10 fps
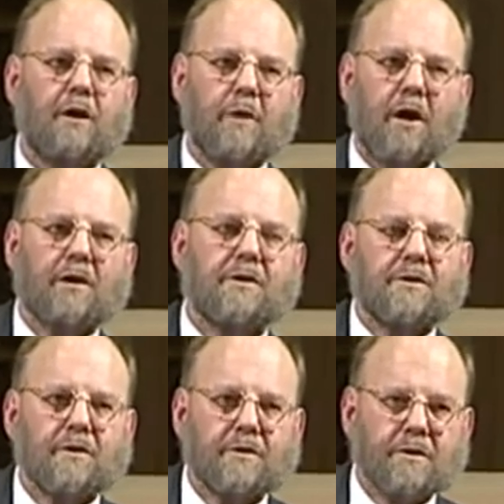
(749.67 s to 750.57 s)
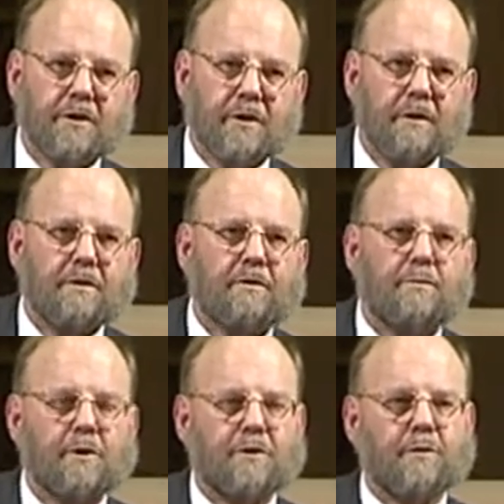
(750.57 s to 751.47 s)
Parkinson's disease,
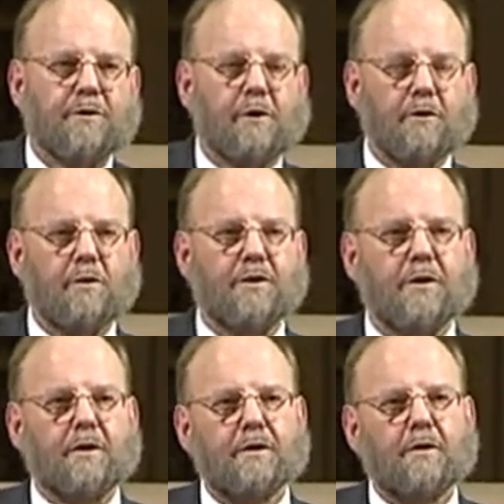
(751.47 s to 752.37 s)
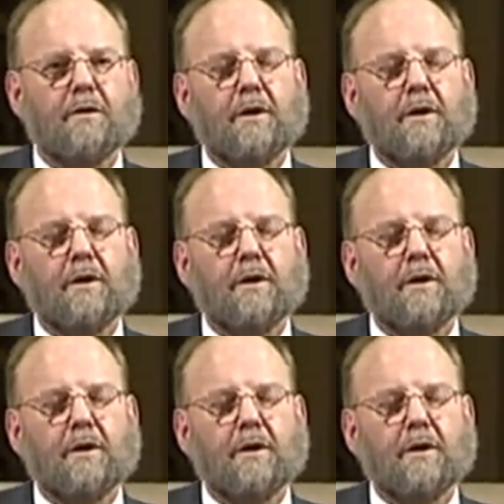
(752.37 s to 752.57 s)
multiple sclerosis,